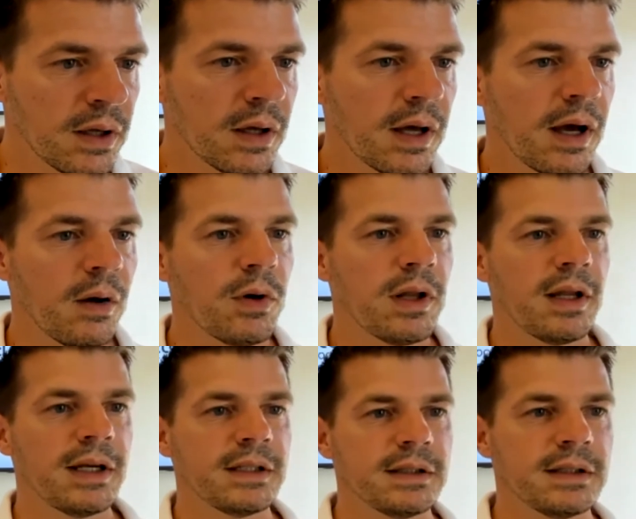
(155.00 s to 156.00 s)

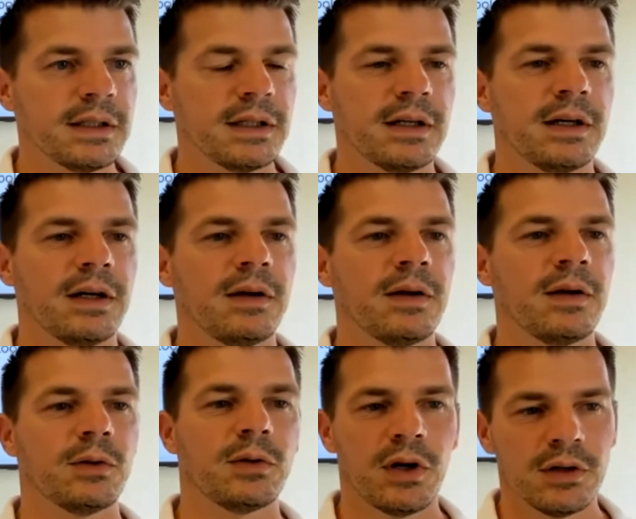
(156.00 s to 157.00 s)
let it
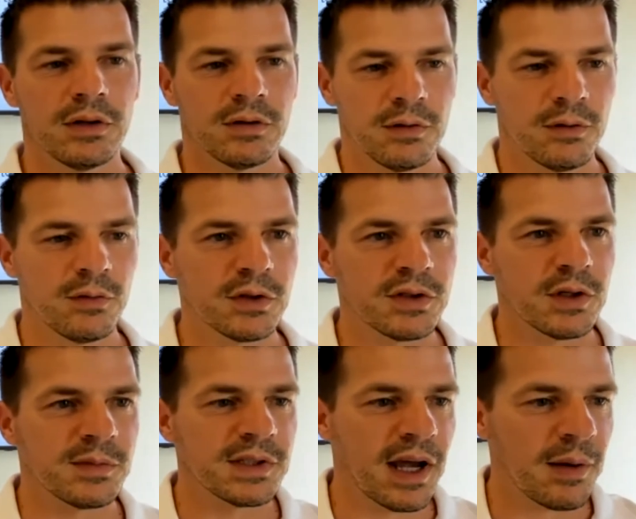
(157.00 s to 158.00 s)
run for some
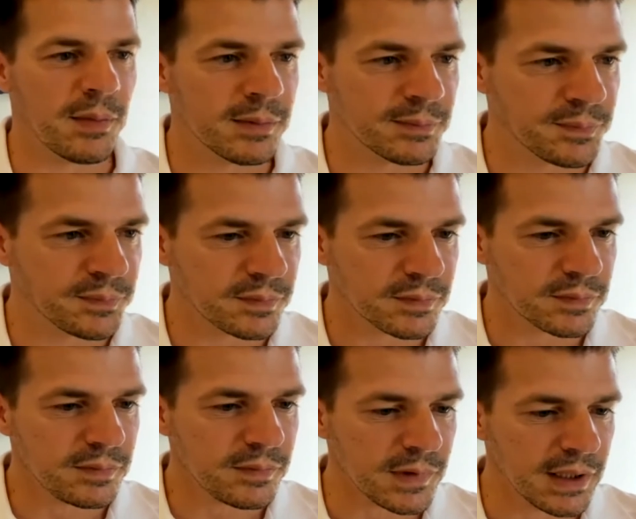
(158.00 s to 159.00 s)
time,
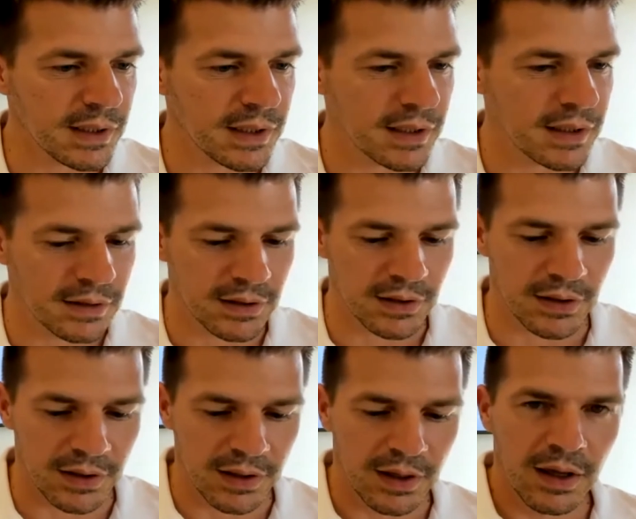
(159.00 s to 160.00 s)
and
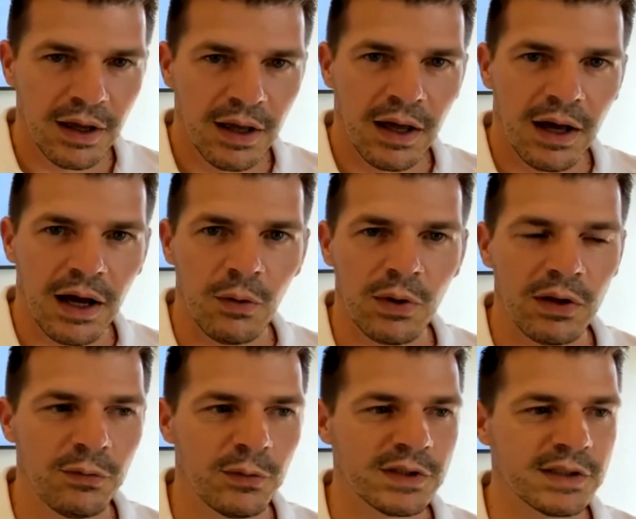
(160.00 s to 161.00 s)
I will
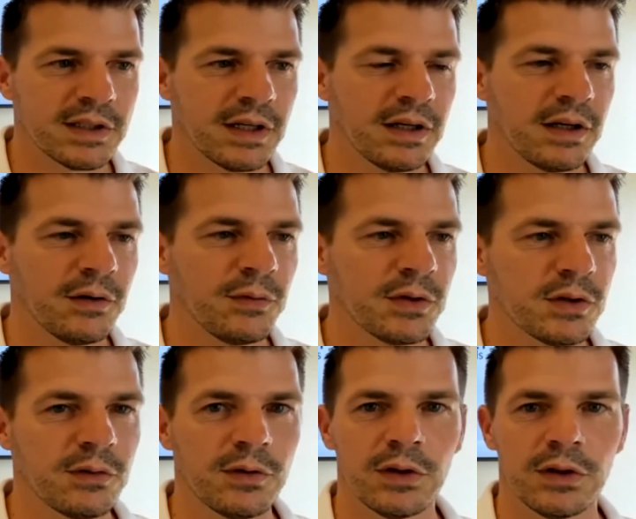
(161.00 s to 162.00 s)
first
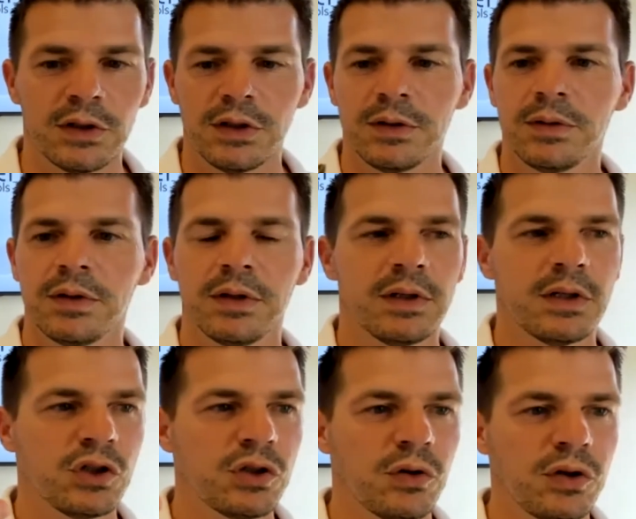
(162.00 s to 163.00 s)
of all
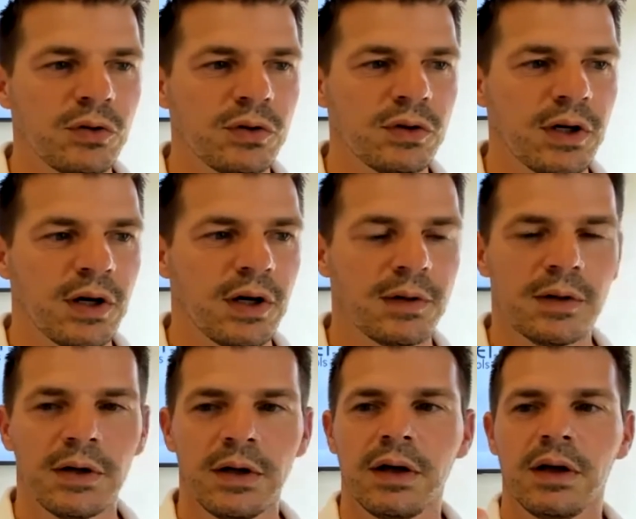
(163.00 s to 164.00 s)
show you
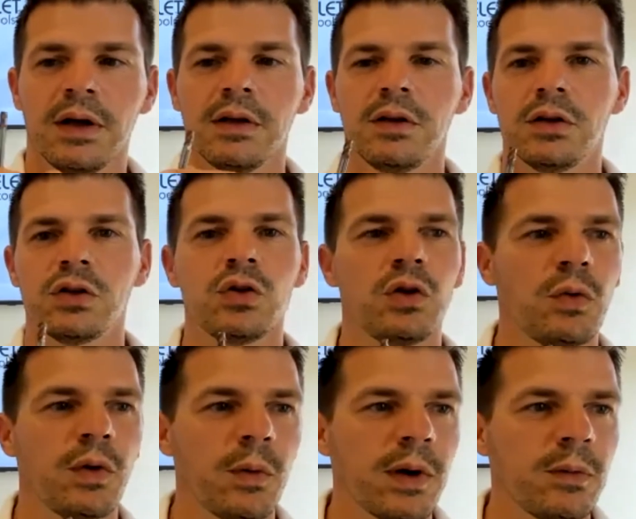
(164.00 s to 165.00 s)
the tool
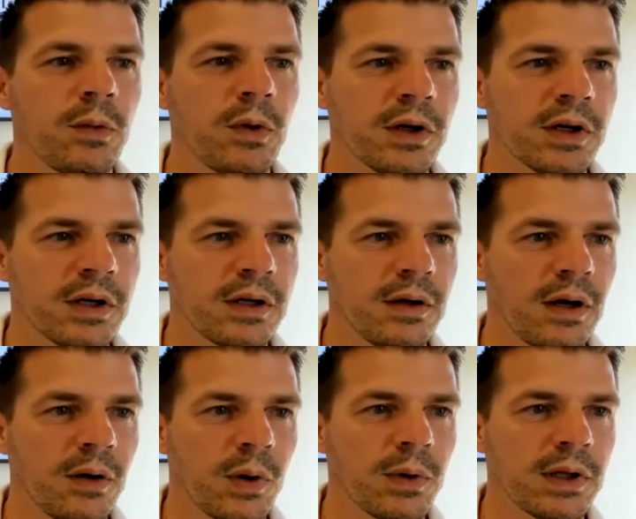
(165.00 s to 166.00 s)
we will
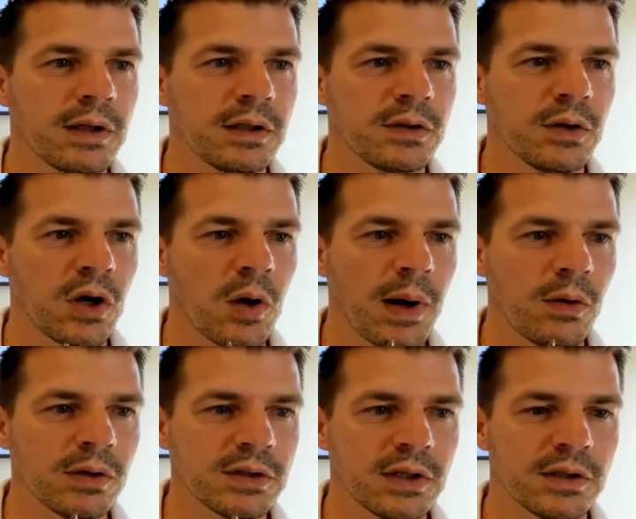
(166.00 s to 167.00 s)
talk
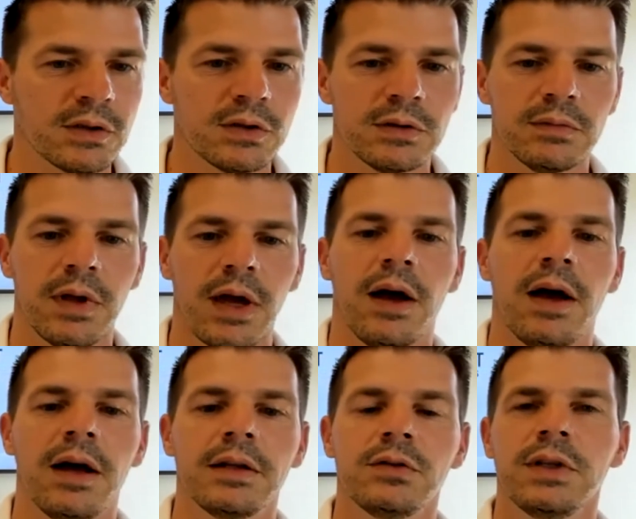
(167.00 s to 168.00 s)
about
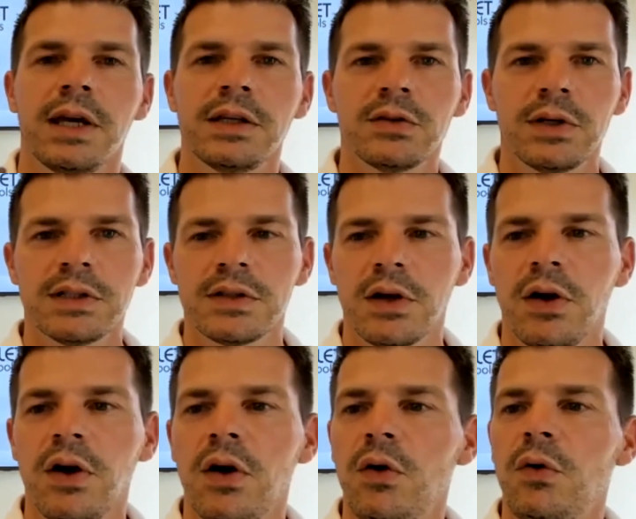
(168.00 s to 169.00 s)
today. So it's a
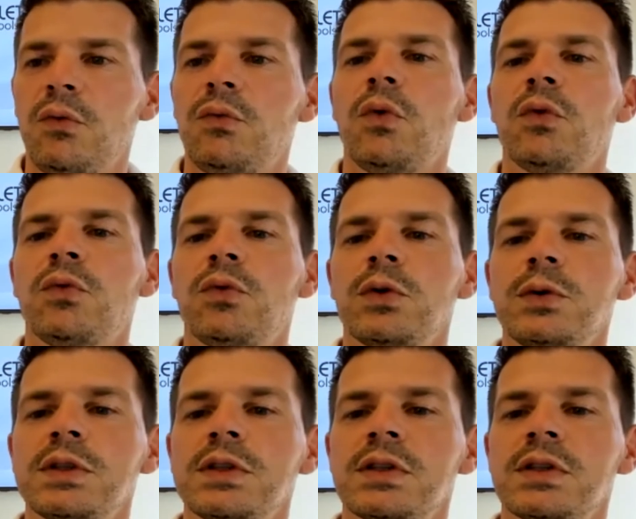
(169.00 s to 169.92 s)
full flute